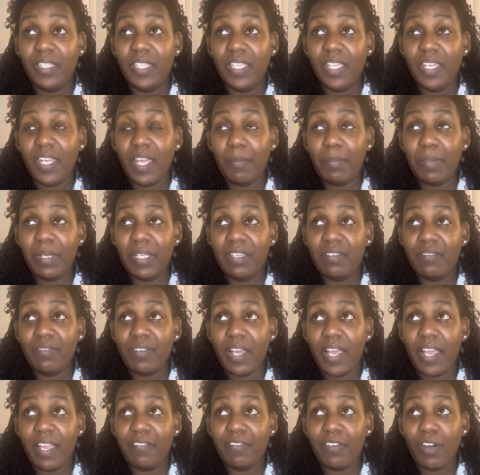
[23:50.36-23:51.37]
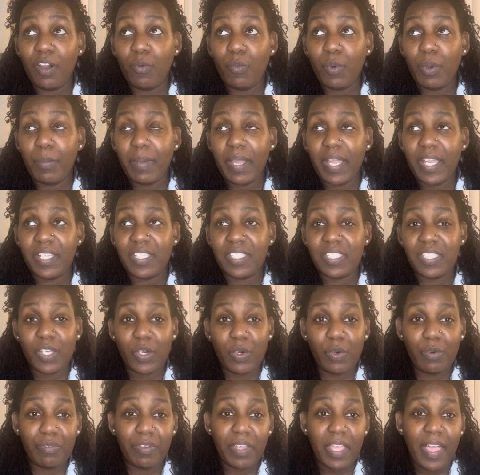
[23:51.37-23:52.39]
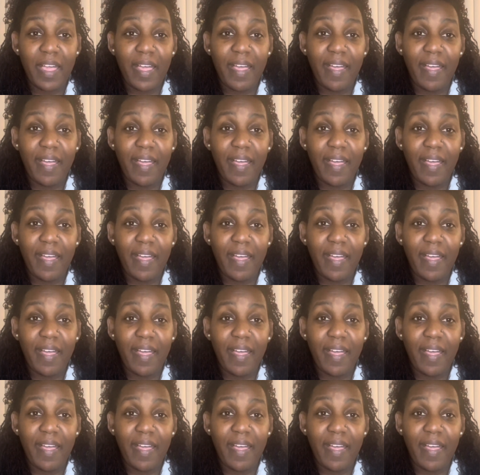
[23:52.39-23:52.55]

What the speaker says: I believe Ivar went by himself.